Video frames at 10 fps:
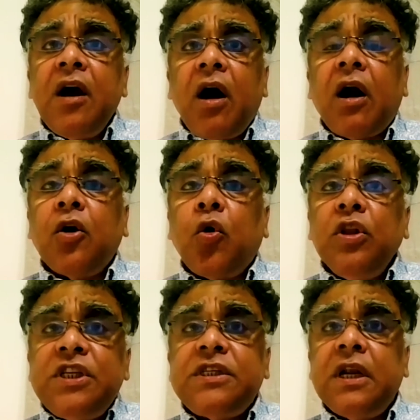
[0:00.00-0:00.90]
are
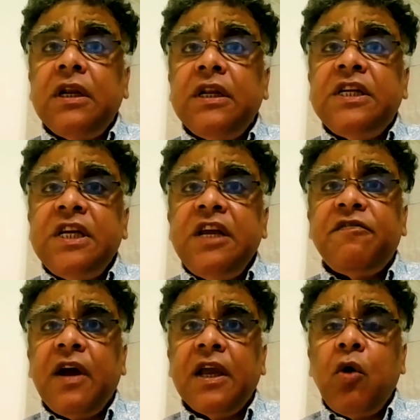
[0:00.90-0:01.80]
constantly
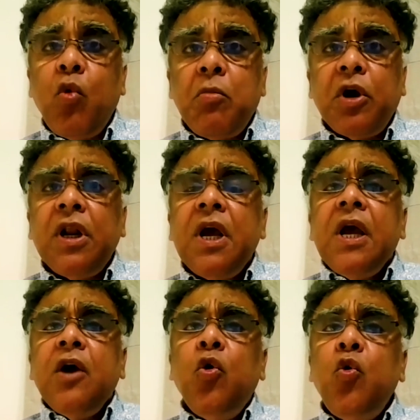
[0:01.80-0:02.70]
deifying a woman
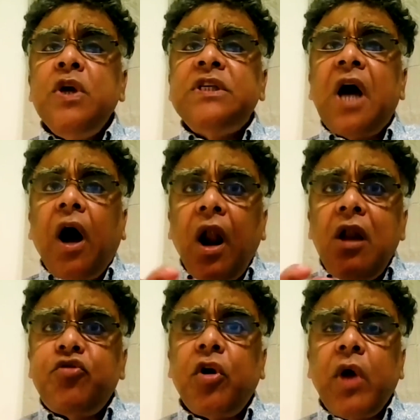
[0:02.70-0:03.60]
who is
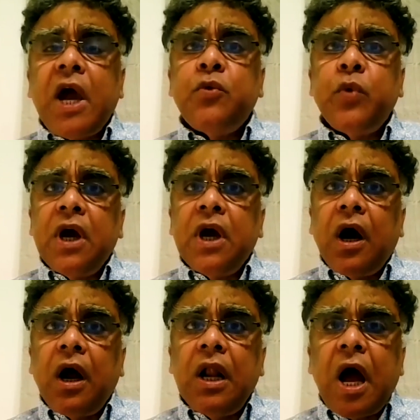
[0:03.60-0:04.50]
ultra right wing.
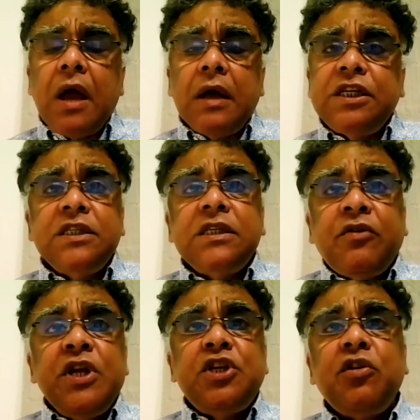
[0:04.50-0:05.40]
She's a
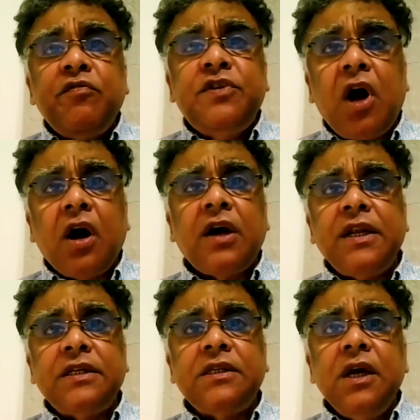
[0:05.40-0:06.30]
creature of
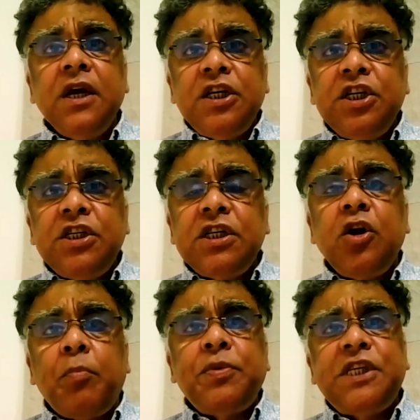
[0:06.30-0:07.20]
darkness. She's an
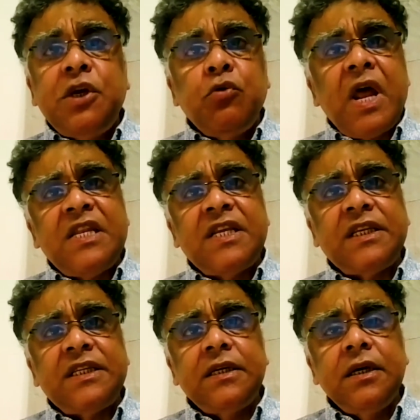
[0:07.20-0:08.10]

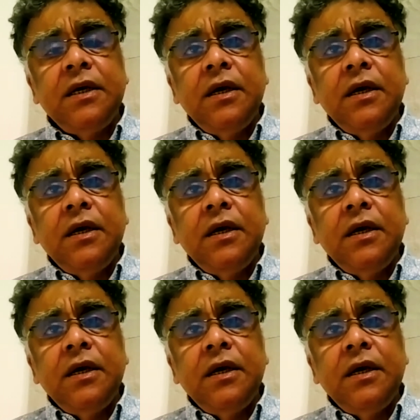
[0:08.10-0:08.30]
obscurantist.